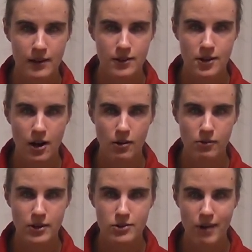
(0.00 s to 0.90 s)
So
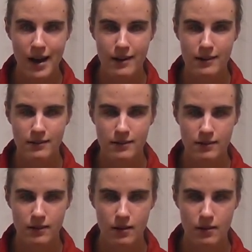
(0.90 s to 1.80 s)
which way
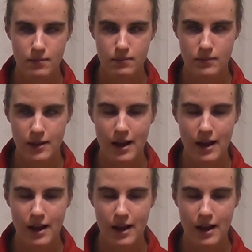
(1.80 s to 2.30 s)
did